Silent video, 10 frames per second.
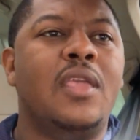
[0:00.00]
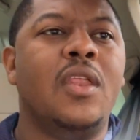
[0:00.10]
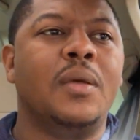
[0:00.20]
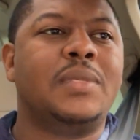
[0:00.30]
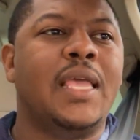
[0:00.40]
You
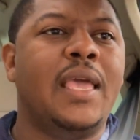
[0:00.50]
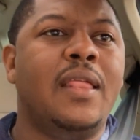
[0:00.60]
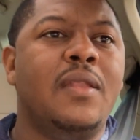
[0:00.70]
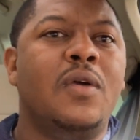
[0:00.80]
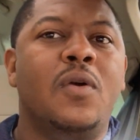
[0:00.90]
know what I'm
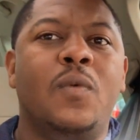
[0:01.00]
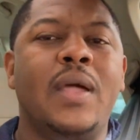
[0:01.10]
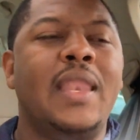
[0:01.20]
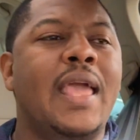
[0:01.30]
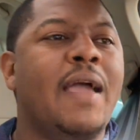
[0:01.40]
saying?
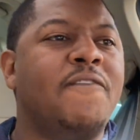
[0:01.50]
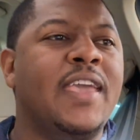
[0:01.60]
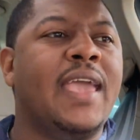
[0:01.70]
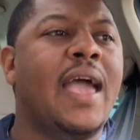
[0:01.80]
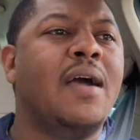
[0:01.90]
One day I
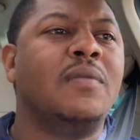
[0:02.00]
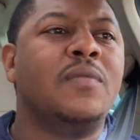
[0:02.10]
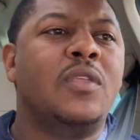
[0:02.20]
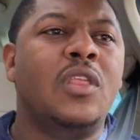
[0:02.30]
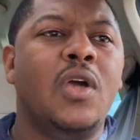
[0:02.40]
figure out,
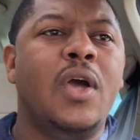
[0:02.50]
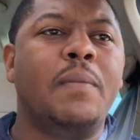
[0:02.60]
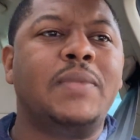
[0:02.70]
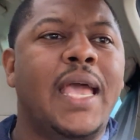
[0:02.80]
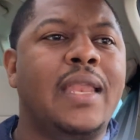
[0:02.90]
you know what,
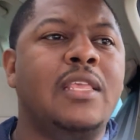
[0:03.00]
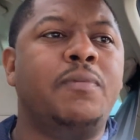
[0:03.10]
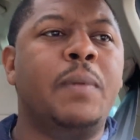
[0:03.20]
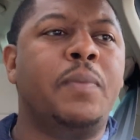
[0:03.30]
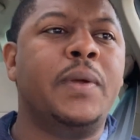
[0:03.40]
I'm tired of
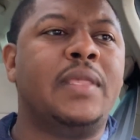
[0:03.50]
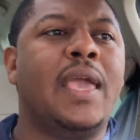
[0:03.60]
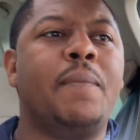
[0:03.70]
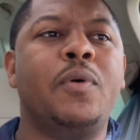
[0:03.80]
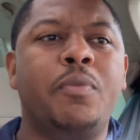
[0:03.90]
these people putting
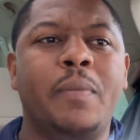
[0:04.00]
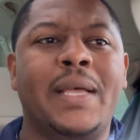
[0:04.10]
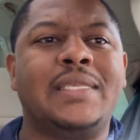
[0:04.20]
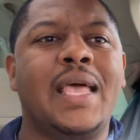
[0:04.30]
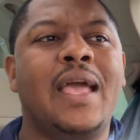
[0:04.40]
cat poop in
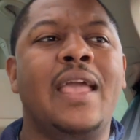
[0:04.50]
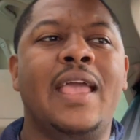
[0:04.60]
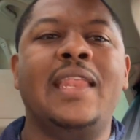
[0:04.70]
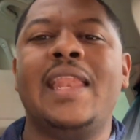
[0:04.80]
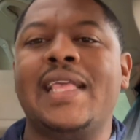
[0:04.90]
my sock.
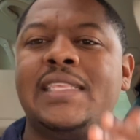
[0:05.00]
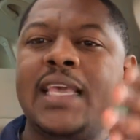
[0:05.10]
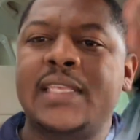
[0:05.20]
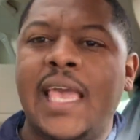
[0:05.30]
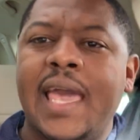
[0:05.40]
And then I see
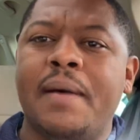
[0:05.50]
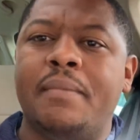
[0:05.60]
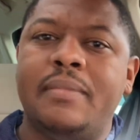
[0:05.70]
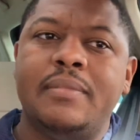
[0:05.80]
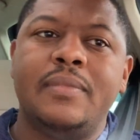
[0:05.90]
it's
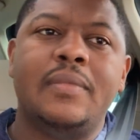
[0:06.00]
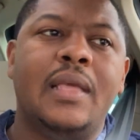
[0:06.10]
him.